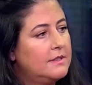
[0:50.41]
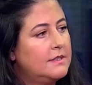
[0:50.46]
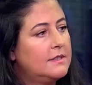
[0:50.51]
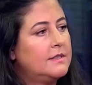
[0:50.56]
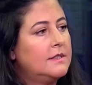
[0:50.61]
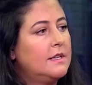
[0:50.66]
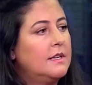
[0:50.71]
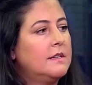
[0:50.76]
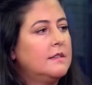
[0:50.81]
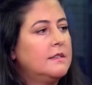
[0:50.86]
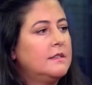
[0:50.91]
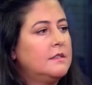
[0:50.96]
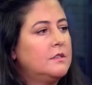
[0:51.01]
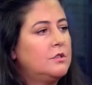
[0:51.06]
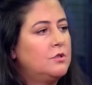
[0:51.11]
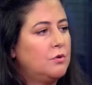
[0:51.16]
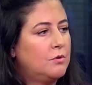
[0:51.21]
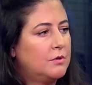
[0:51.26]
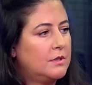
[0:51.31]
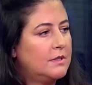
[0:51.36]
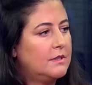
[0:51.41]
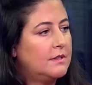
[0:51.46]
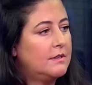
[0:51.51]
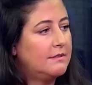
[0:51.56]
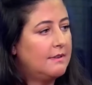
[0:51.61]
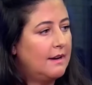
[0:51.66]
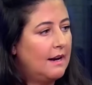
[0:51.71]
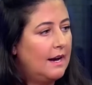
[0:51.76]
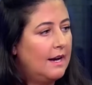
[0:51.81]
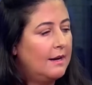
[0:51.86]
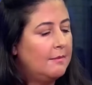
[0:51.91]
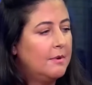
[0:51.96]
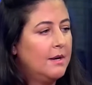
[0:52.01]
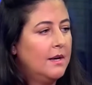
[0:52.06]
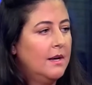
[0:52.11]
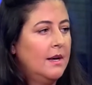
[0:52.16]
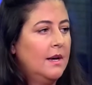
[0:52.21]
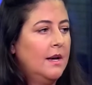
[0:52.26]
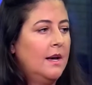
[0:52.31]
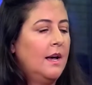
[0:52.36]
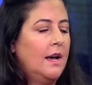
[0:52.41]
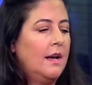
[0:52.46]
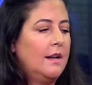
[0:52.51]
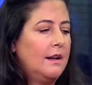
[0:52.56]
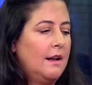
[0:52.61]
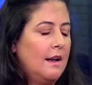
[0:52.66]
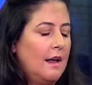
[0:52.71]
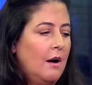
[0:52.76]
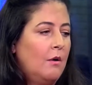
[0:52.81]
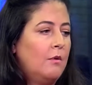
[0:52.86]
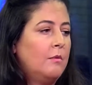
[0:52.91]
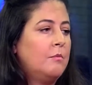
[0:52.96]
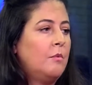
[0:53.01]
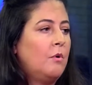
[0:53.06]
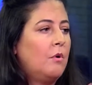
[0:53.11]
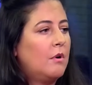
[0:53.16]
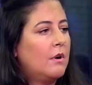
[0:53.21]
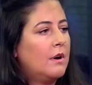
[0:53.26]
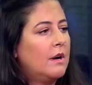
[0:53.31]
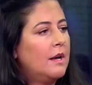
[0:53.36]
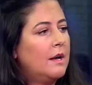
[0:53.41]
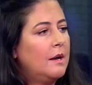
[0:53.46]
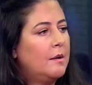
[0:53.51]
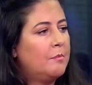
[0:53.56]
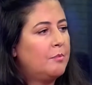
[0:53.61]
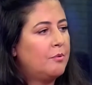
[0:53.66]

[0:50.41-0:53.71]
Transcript: It can it's shorter the time, and allow more uh,